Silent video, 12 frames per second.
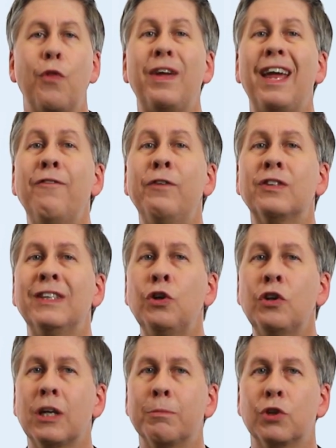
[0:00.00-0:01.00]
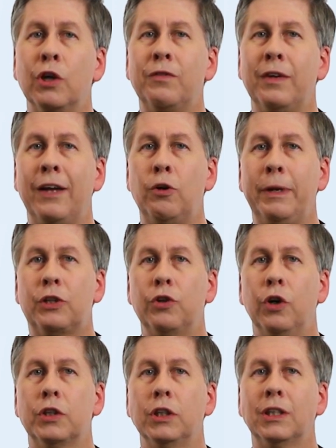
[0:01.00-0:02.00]
The infertility observed in
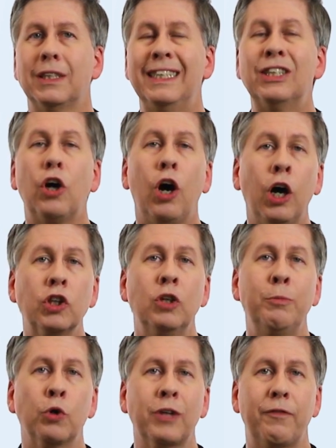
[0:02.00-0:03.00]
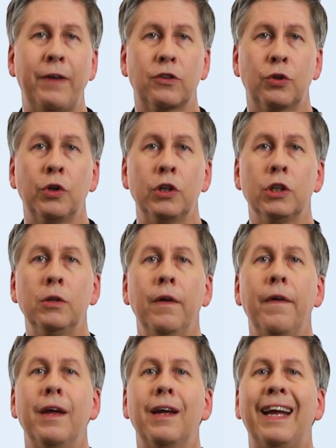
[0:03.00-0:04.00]
endometriosis is also multifactorial,
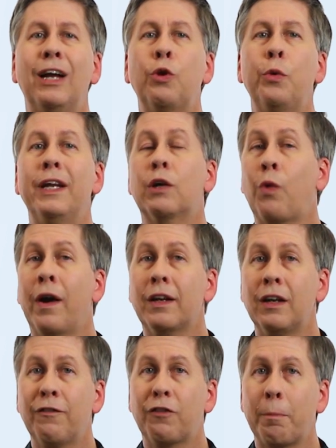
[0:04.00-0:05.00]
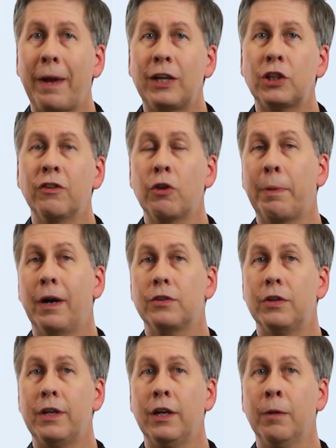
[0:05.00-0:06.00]
including chronic inflammation of the
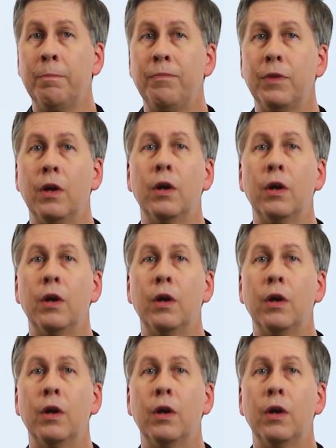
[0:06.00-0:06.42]
peritoneum,